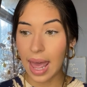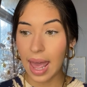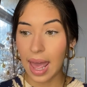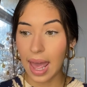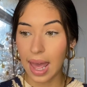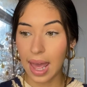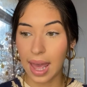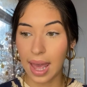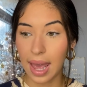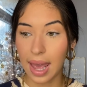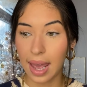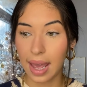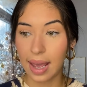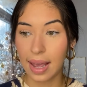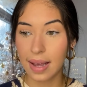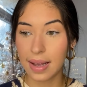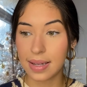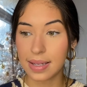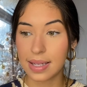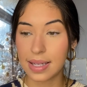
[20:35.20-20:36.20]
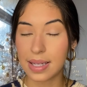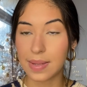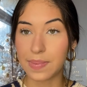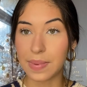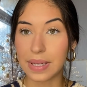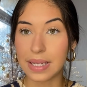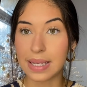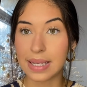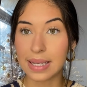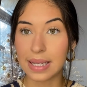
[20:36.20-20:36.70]
a
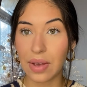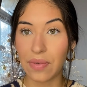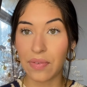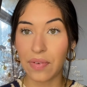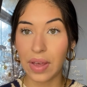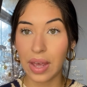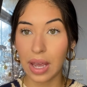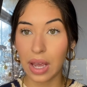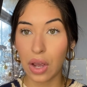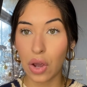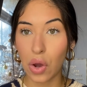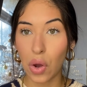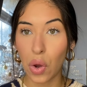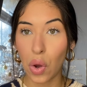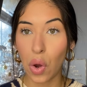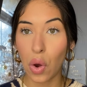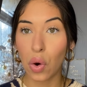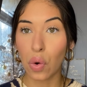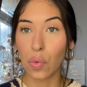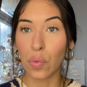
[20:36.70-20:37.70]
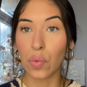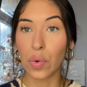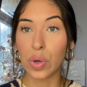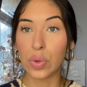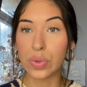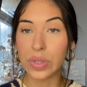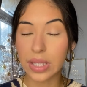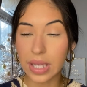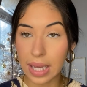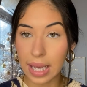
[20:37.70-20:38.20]
specific
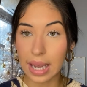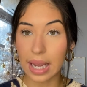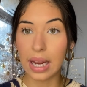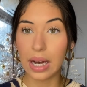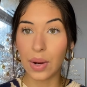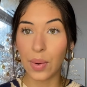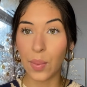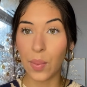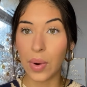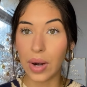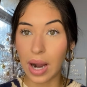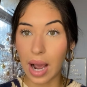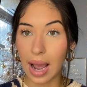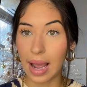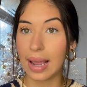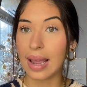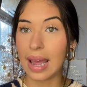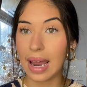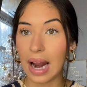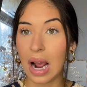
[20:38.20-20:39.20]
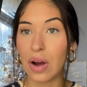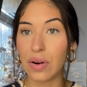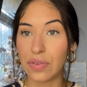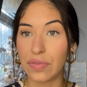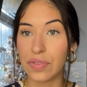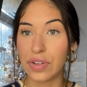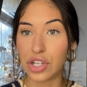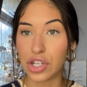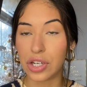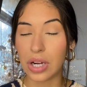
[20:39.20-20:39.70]
routine when I get out
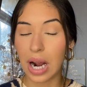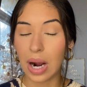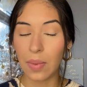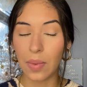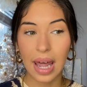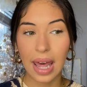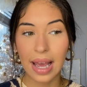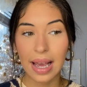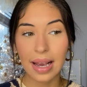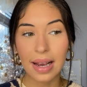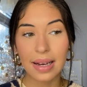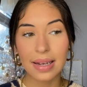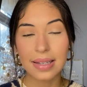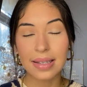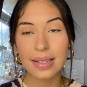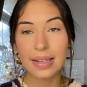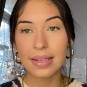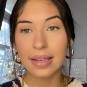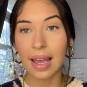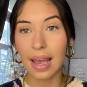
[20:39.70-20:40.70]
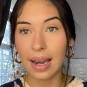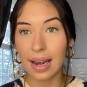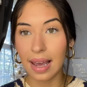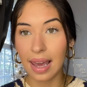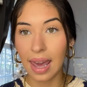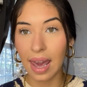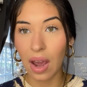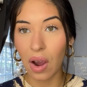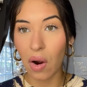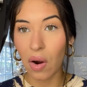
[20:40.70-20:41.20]
of the shower. Like,
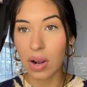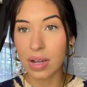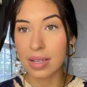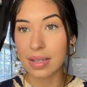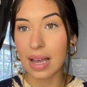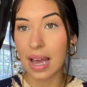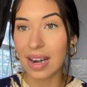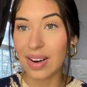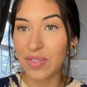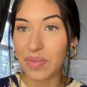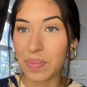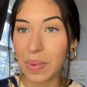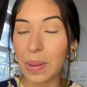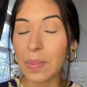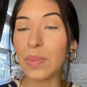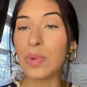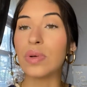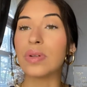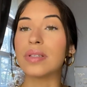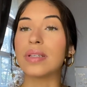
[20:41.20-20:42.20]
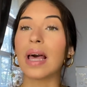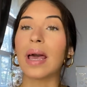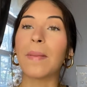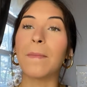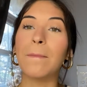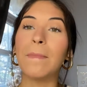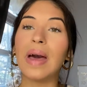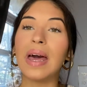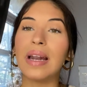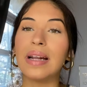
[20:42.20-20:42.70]
skincare is kind of people's like
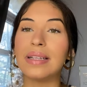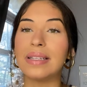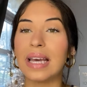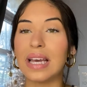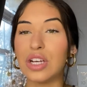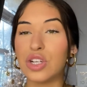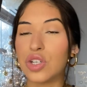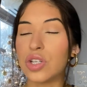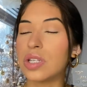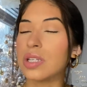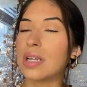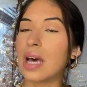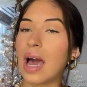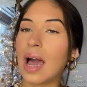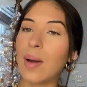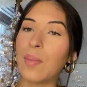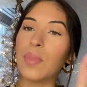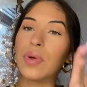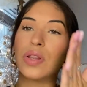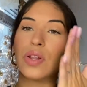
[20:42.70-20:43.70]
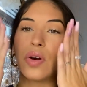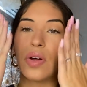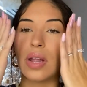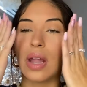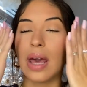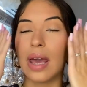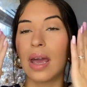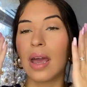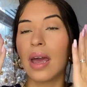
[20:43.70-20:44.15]
meditation time when they're like